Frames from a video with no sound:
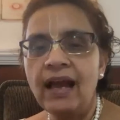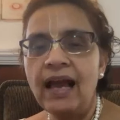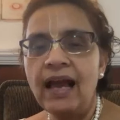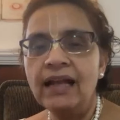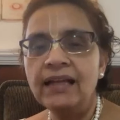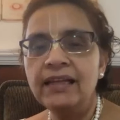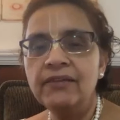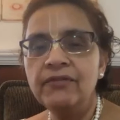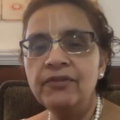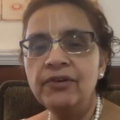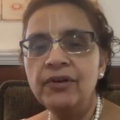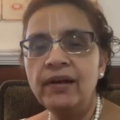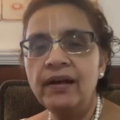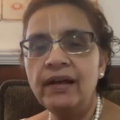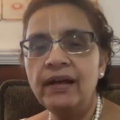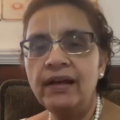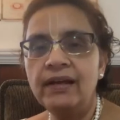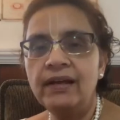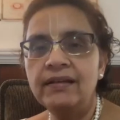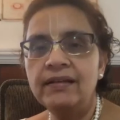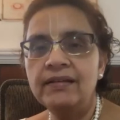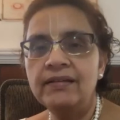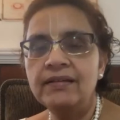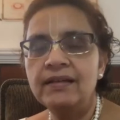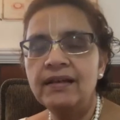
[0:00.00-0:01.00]
I'll give you a
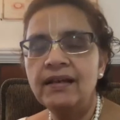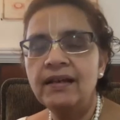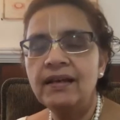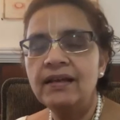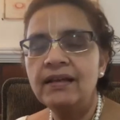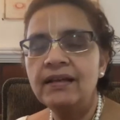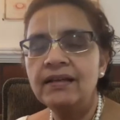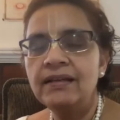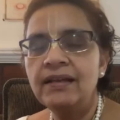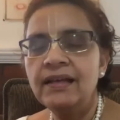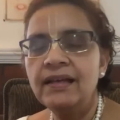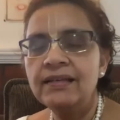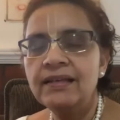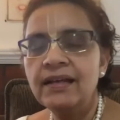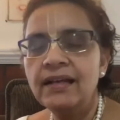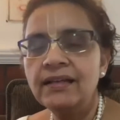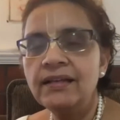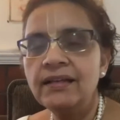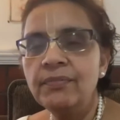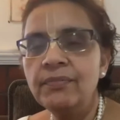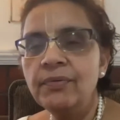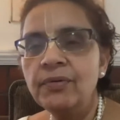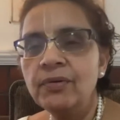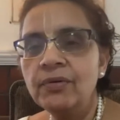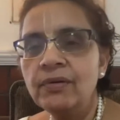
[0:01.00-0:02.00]
hint. There's
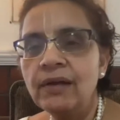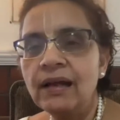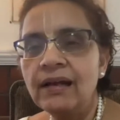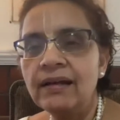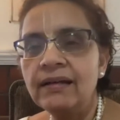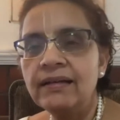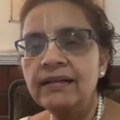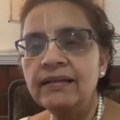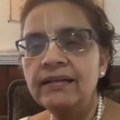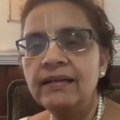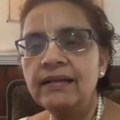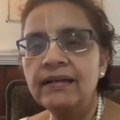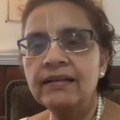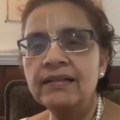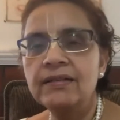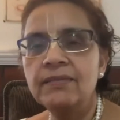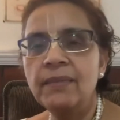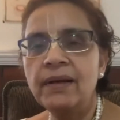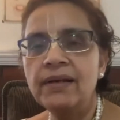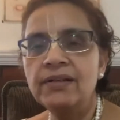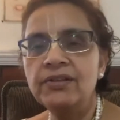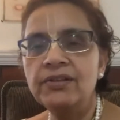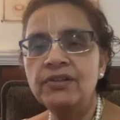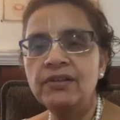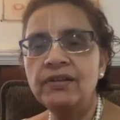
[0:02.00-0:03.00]
another plurality that is
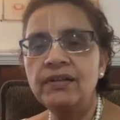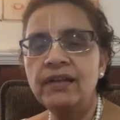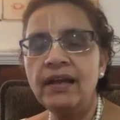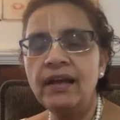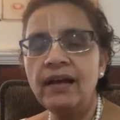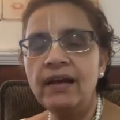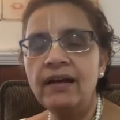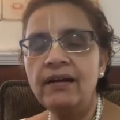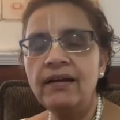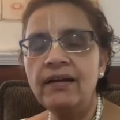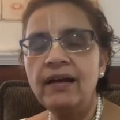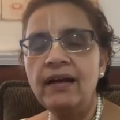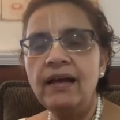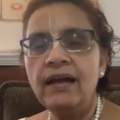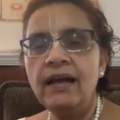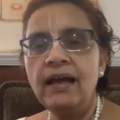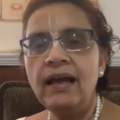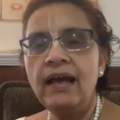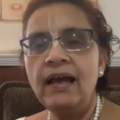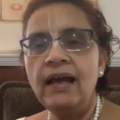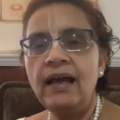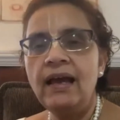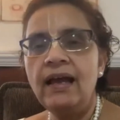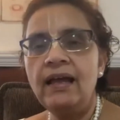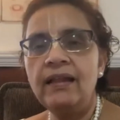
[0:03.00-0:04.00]
mentioned there.
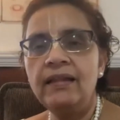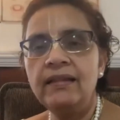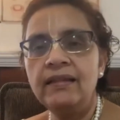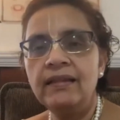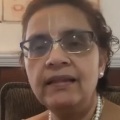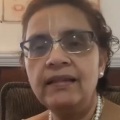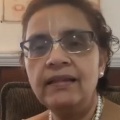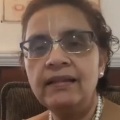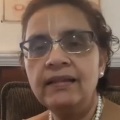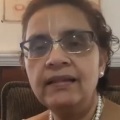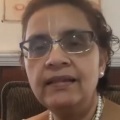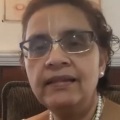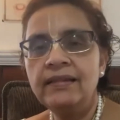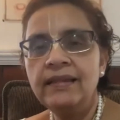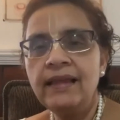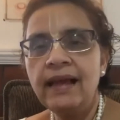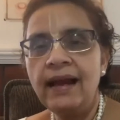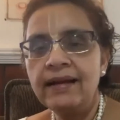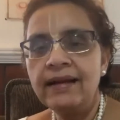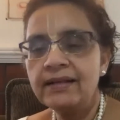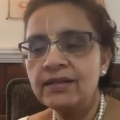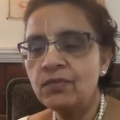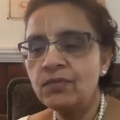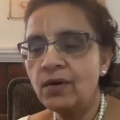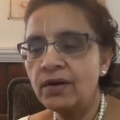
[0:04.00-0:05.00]
And
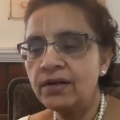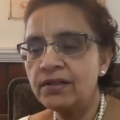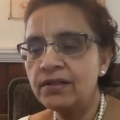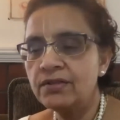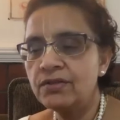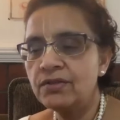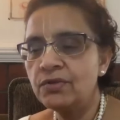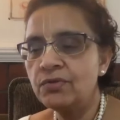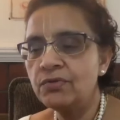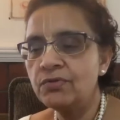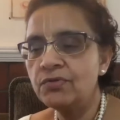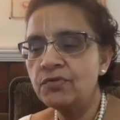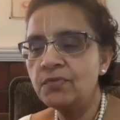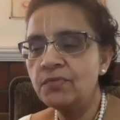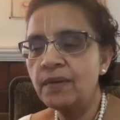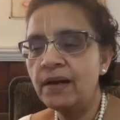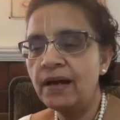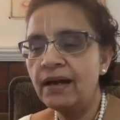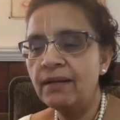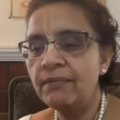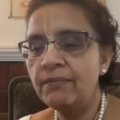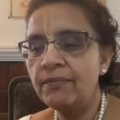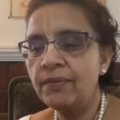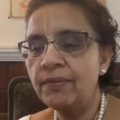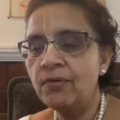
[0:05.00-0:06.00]
that is what is used
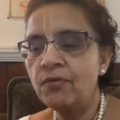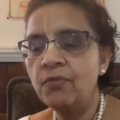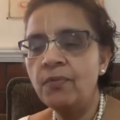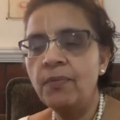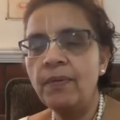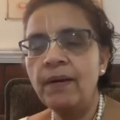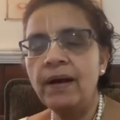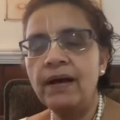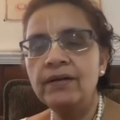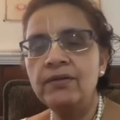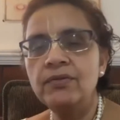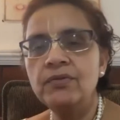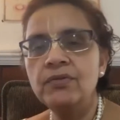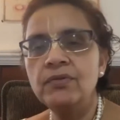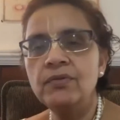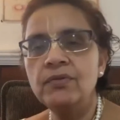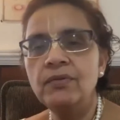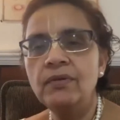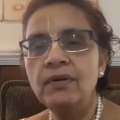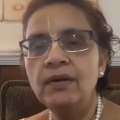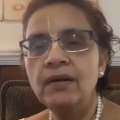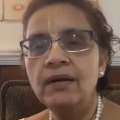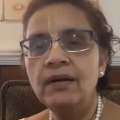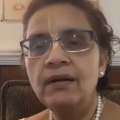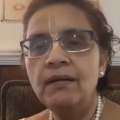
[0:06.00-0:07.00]
by Prabhupada
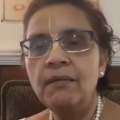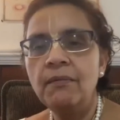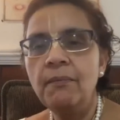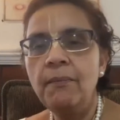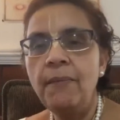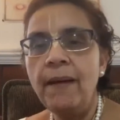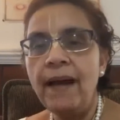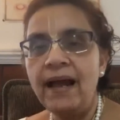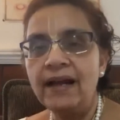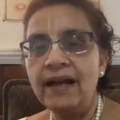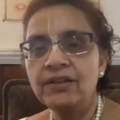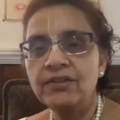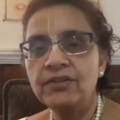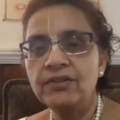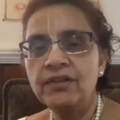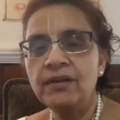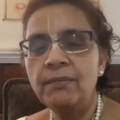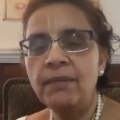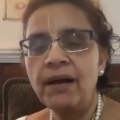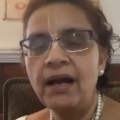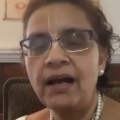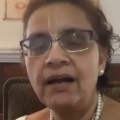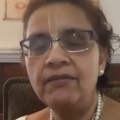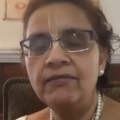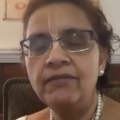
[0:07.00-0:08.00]
to bash the
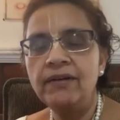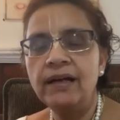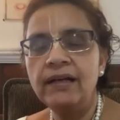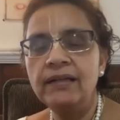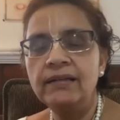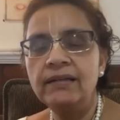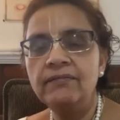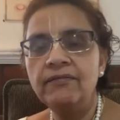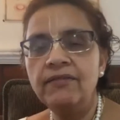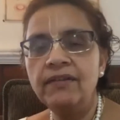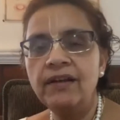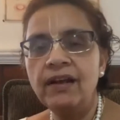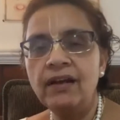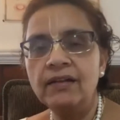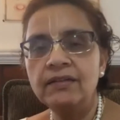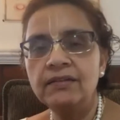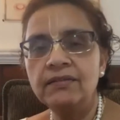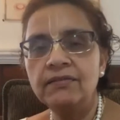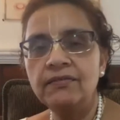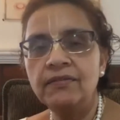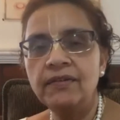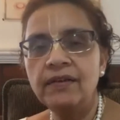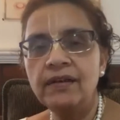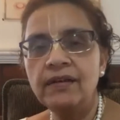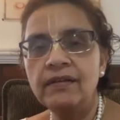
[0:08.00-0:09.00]
Mayavad
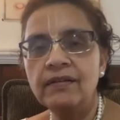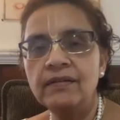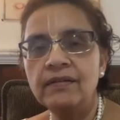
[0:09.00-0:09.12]
philosophy.